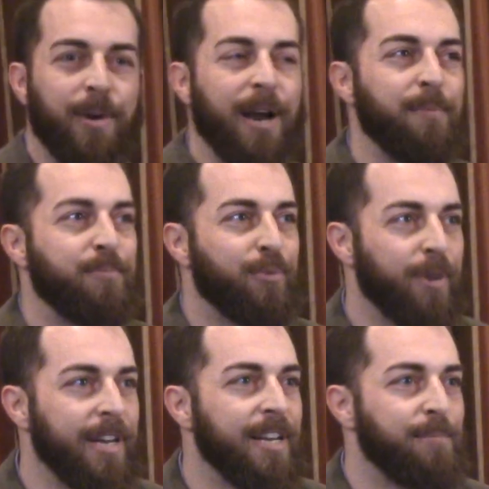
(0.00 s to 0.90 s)
but I'm
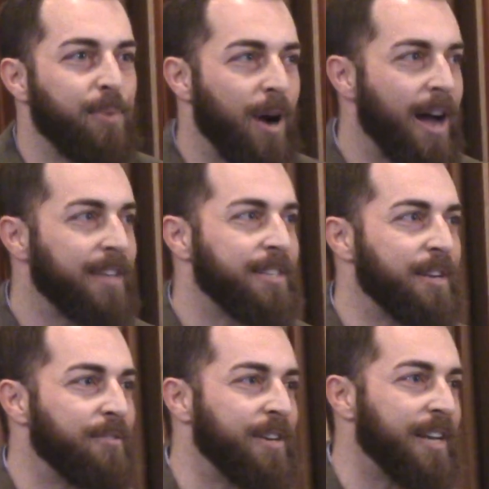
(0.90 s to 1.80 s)
pretty
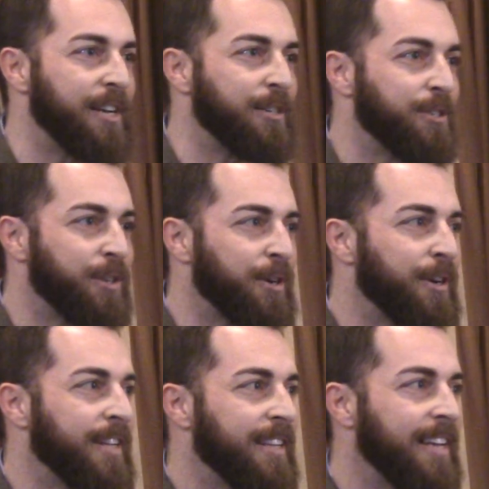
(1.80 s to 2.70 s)
positive in
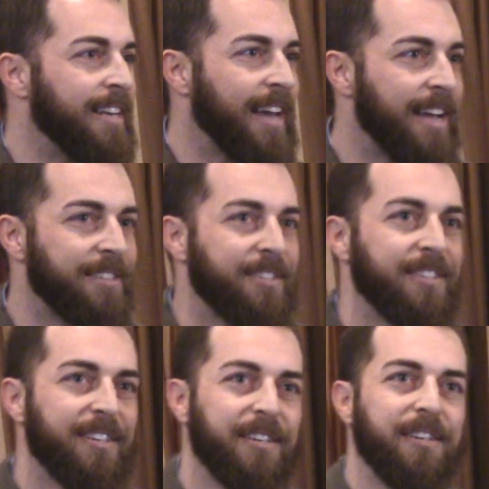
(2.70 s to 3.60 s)
asserting that
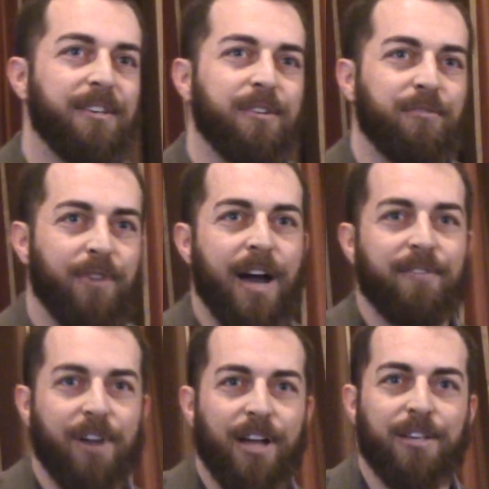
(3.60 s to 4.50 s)
yes,
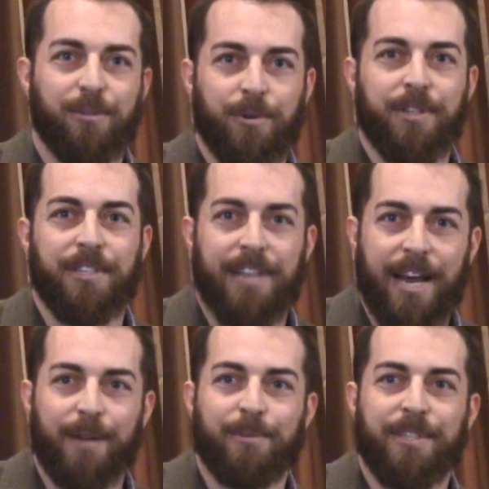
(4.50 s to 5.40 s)
$5 worth of
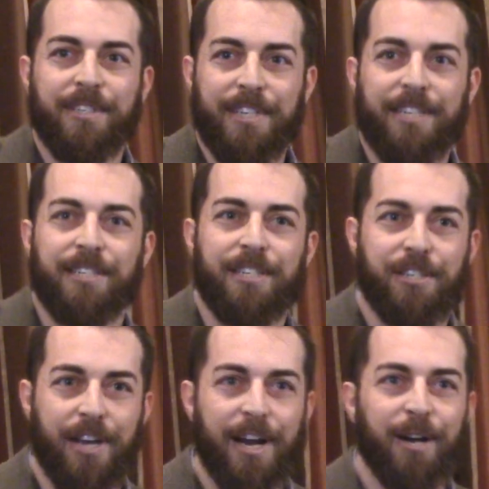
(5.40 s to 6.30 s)
stamps in DC
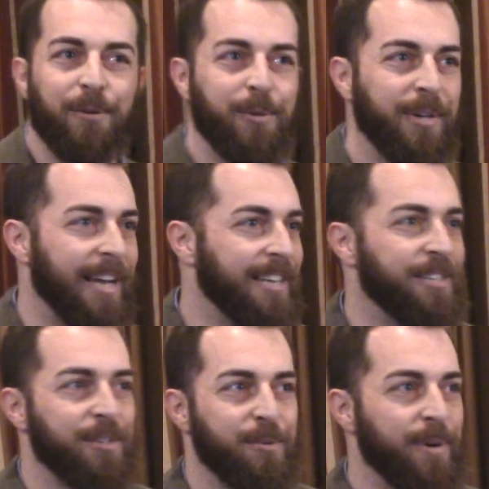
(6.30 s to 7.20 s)
jail will
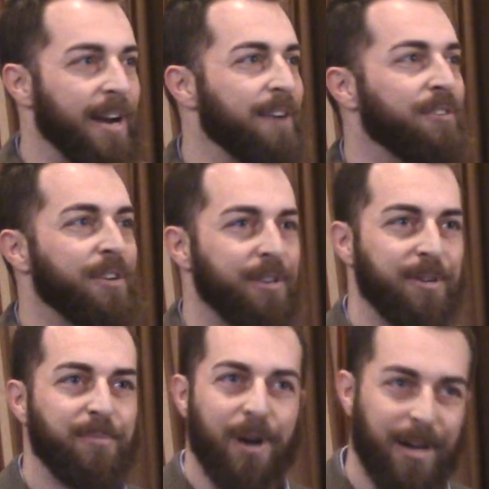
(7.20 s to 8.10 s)
get you whatever you
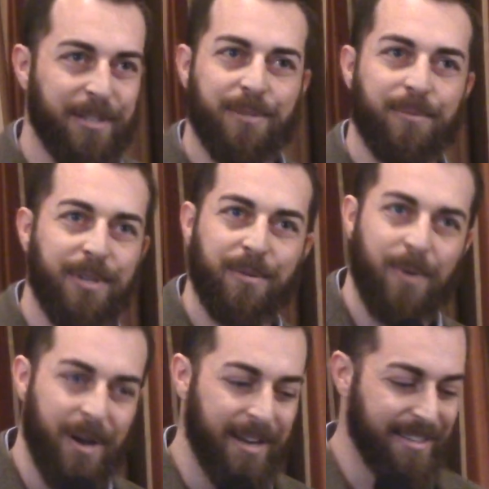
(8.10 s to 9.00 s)
could possibly
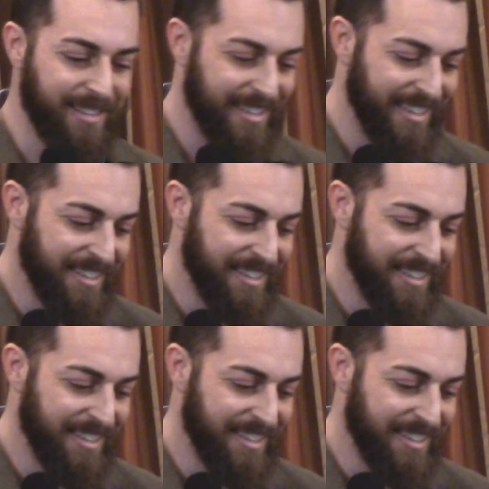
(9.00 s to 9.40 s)
want.